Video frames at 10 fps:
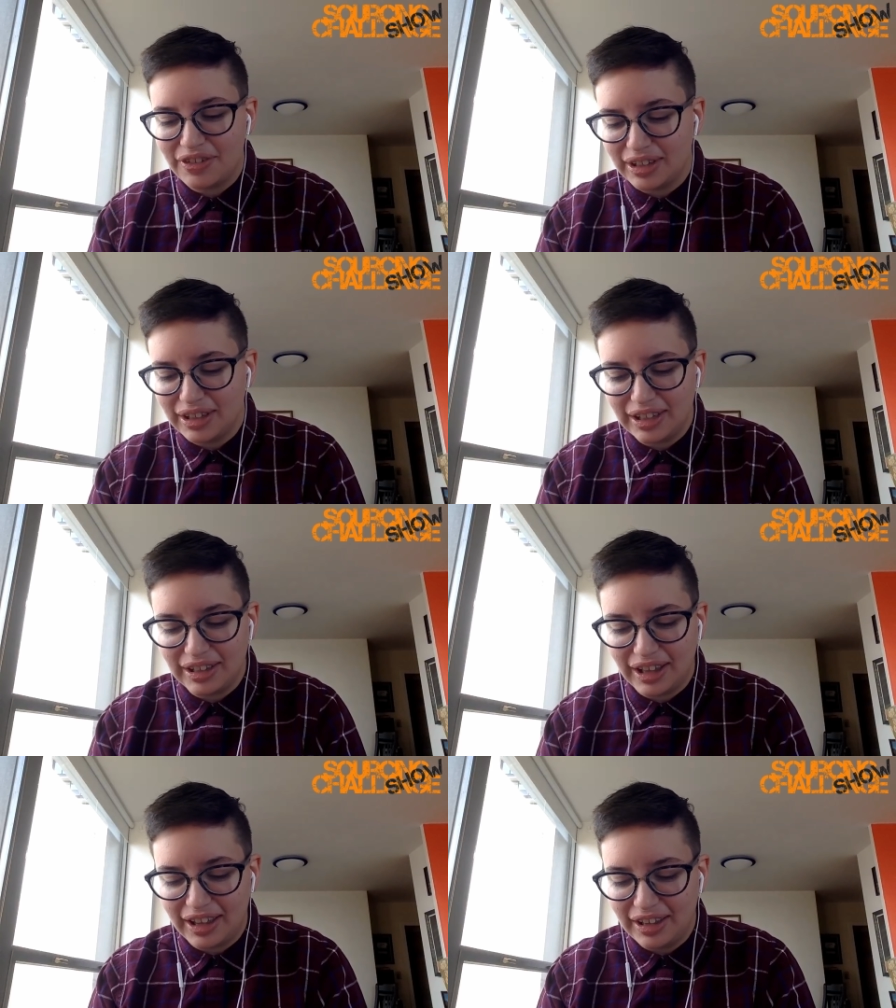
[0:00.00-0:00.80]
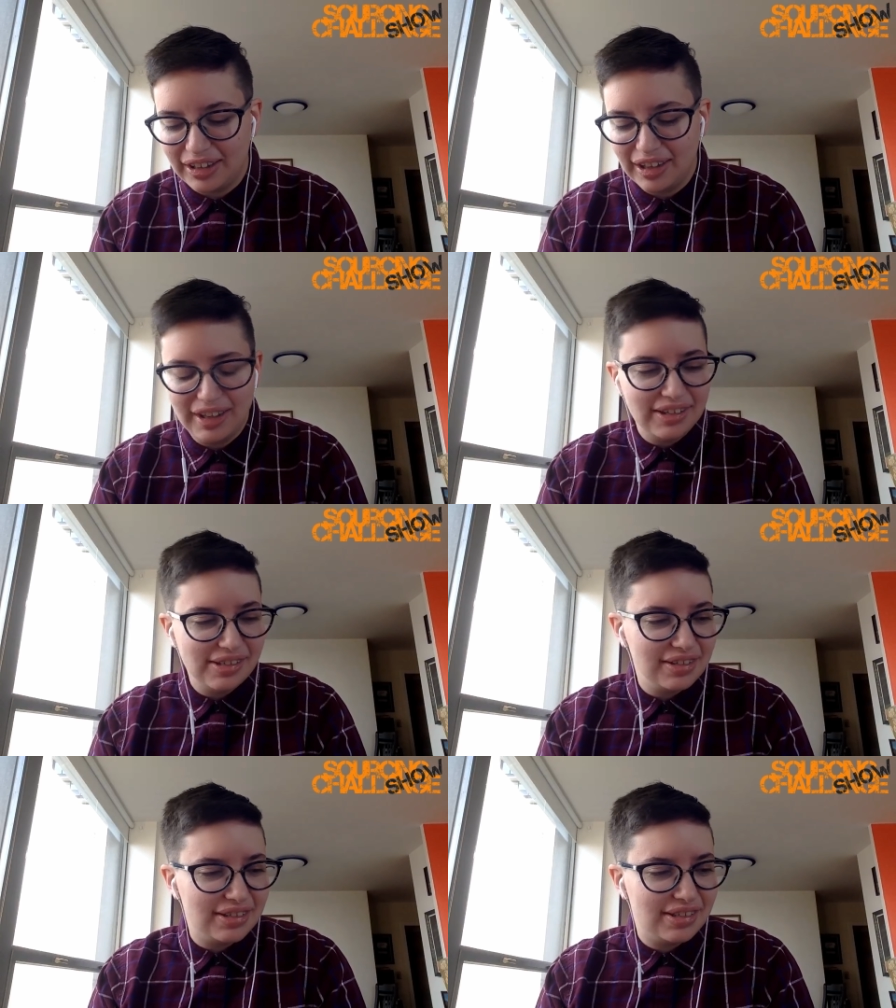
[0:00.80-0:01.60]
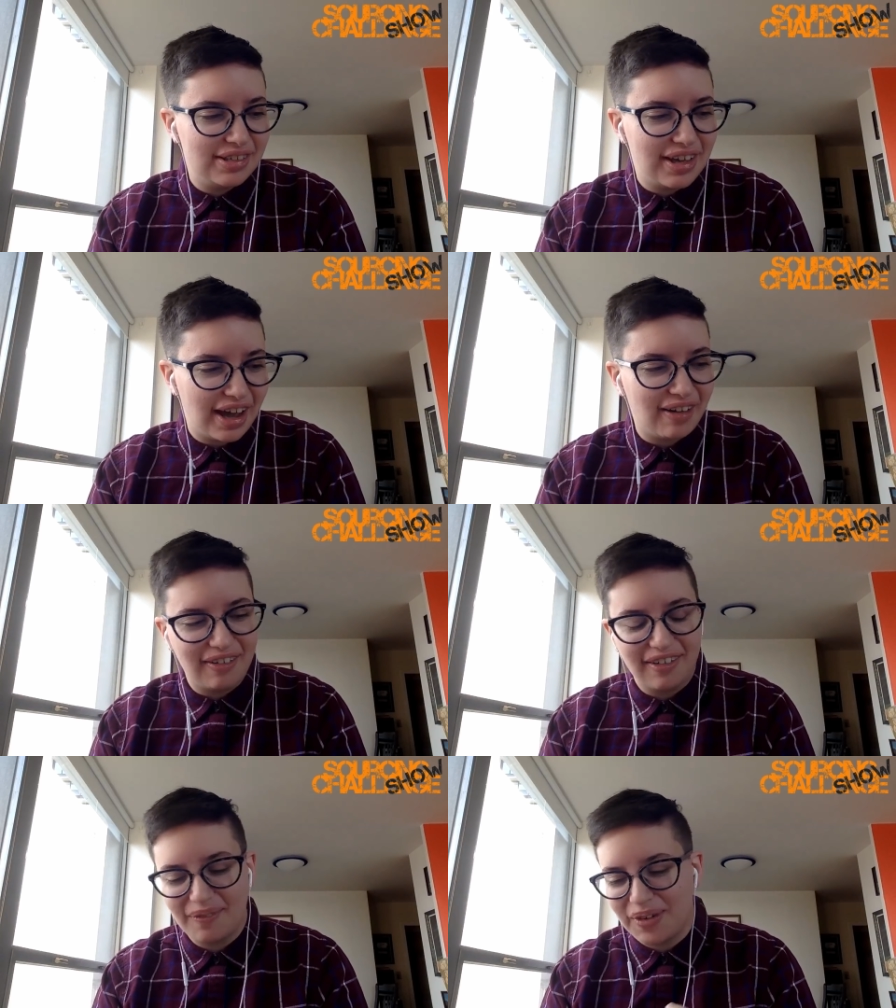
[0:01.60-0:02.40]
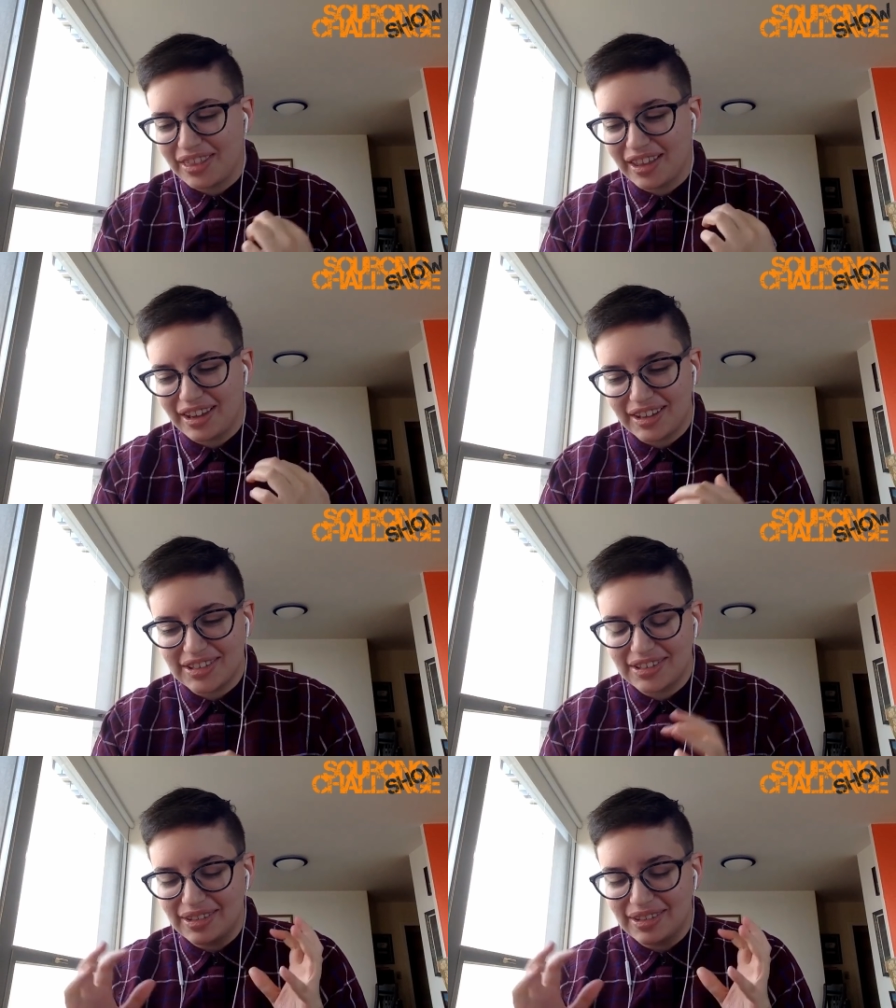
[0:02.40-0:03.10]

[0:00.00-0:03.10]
Definitely like Seek Out with like,